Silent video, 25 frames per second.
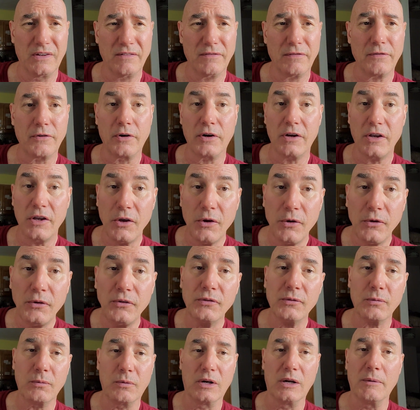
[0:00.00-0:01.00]
For a
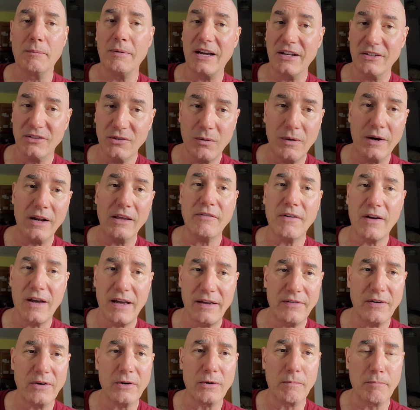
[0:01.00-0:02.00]
used one, about
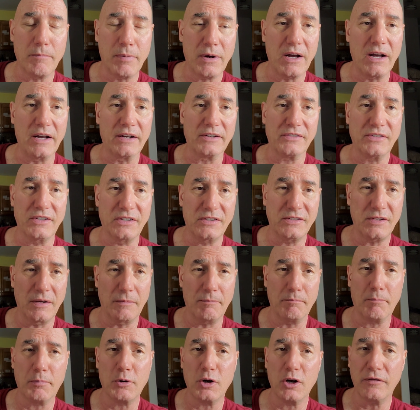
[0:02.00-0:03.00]
$2,500. It's
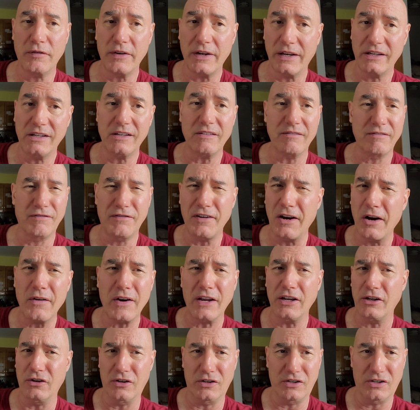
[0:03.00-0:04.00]
in perfect, very
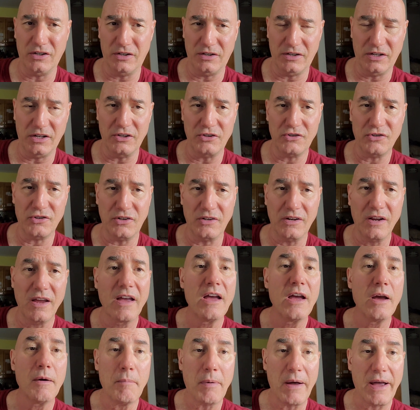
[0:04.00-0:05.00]
good condition
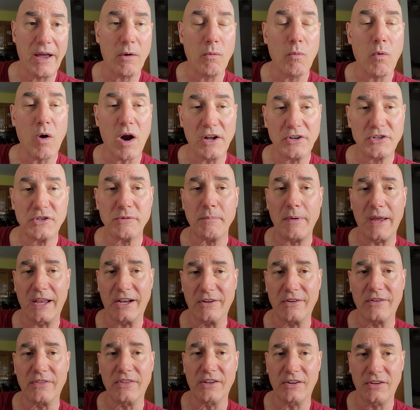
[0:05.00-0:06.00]
by a
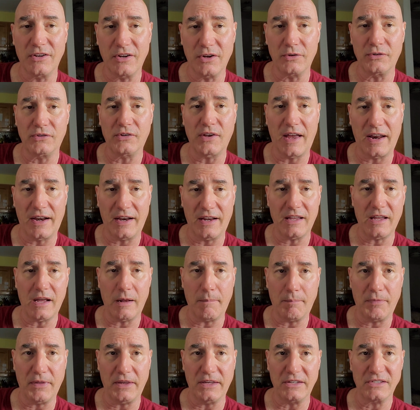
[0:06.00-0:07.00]
watchmaker that knows how to
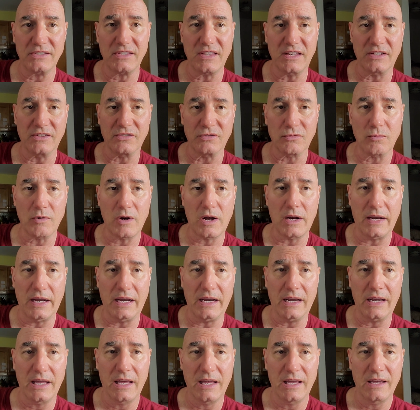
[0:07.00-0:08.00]
keep these things
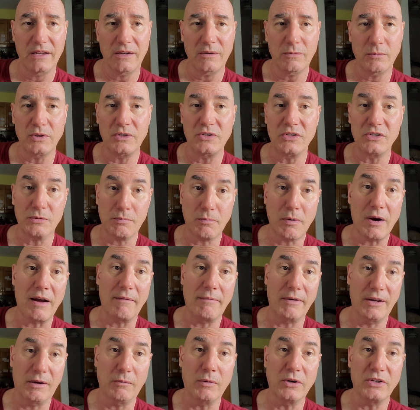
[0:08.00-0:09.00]
running, which is
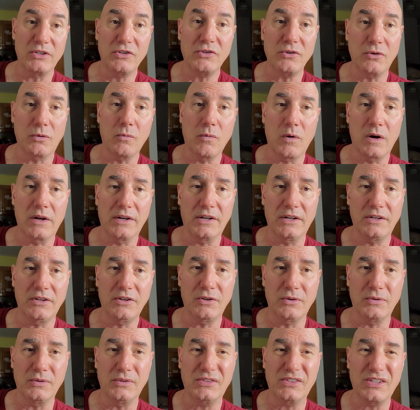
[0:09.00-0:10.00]
probably what you'll want to
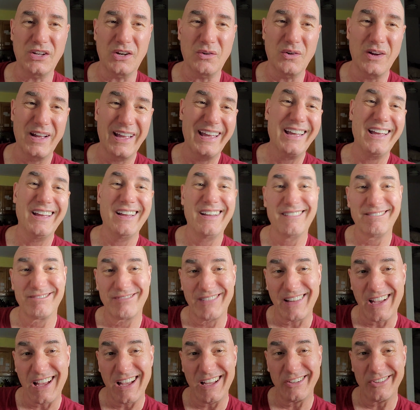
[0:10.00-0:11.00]
do. So
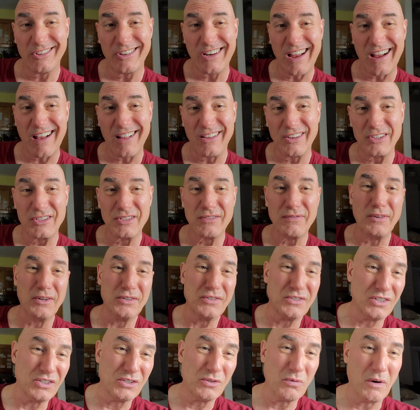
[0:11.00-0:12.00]
$100
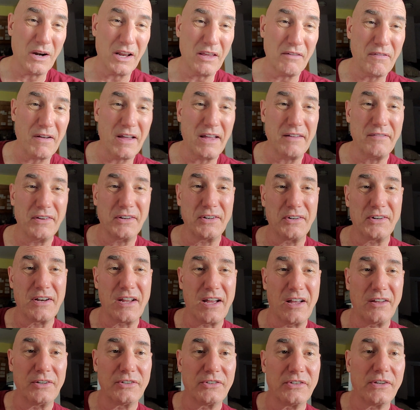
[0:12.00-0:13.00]
versus
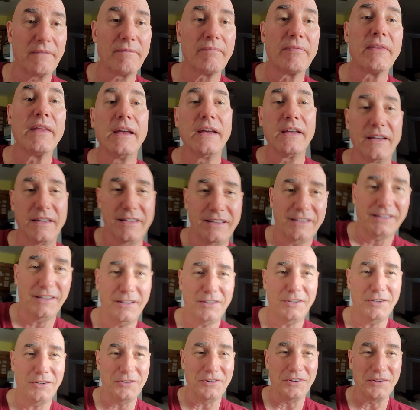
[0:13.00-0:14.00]
$2,500,
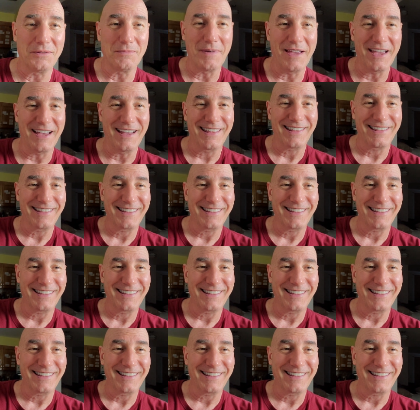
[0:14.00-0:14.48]
you do the math.